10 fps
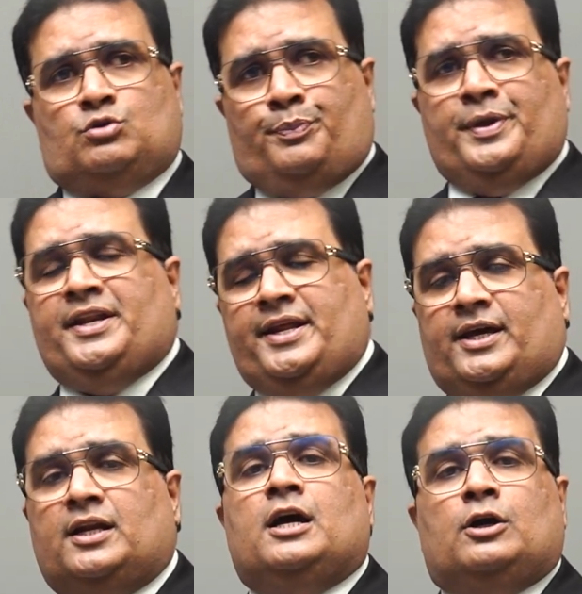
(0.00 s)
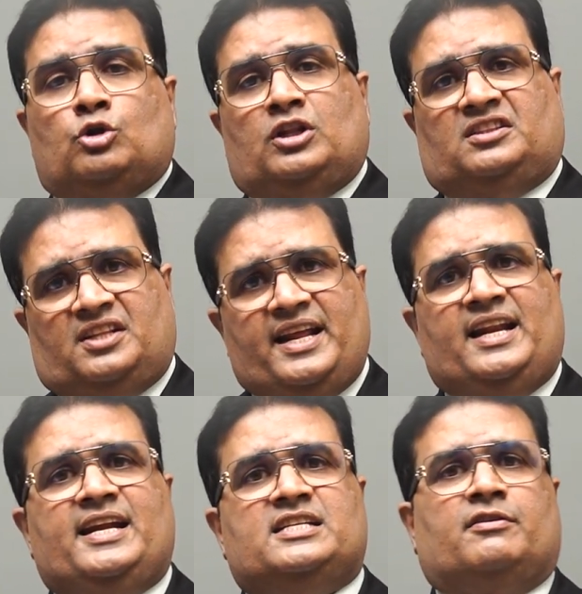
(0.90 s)
superior to the three
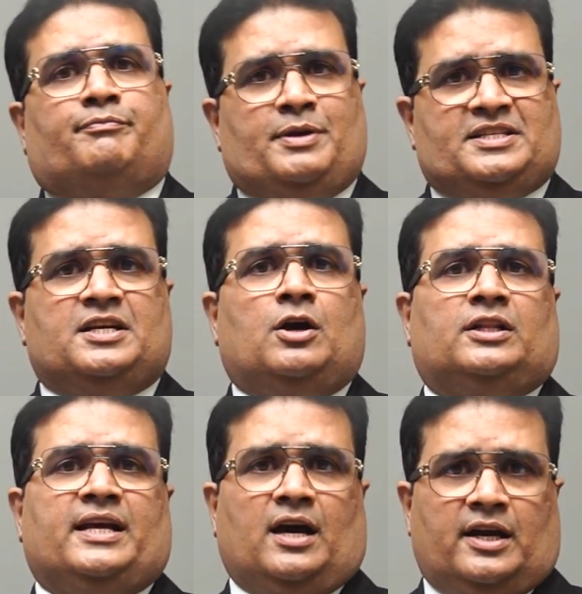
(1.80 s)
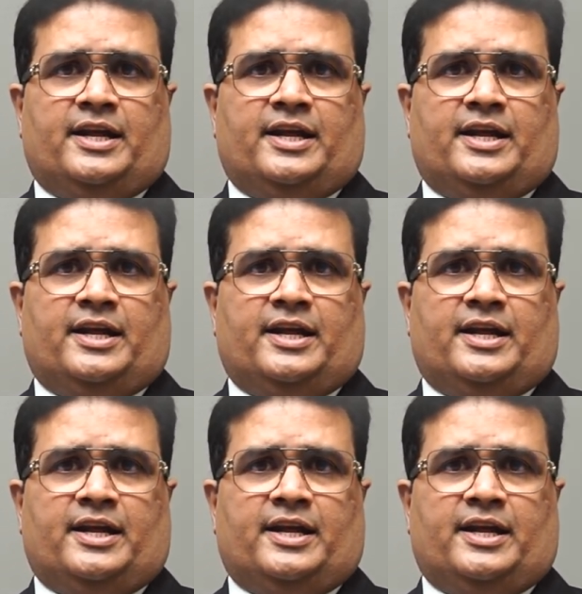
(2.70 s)
leads of pacing or the